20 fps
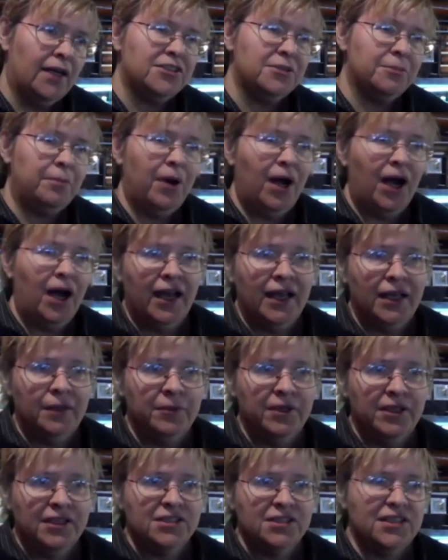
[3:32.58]
to buy
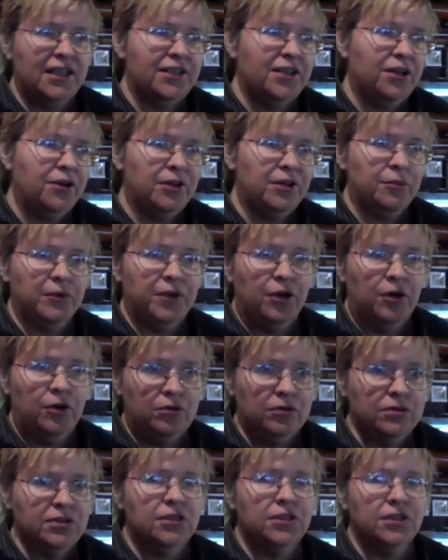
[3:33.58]
because they know that we
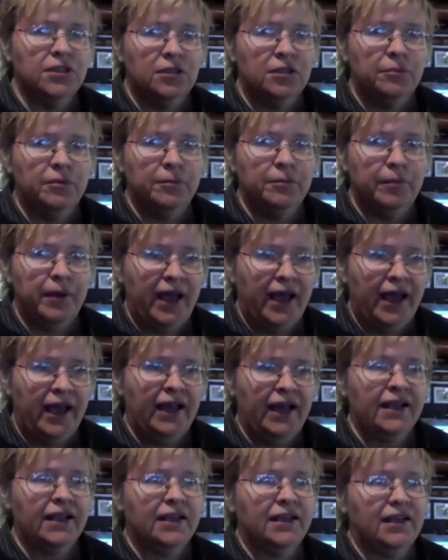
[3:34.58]
hold a little bit
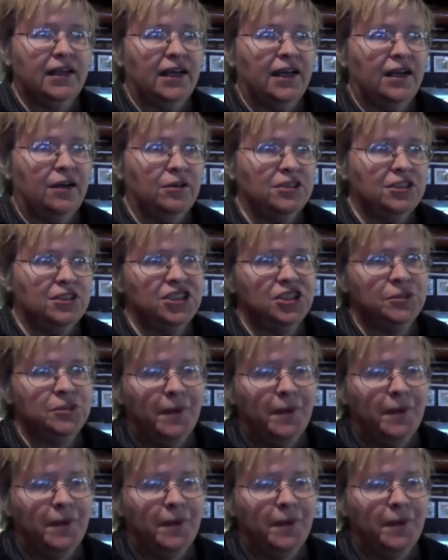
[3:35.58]
back, which is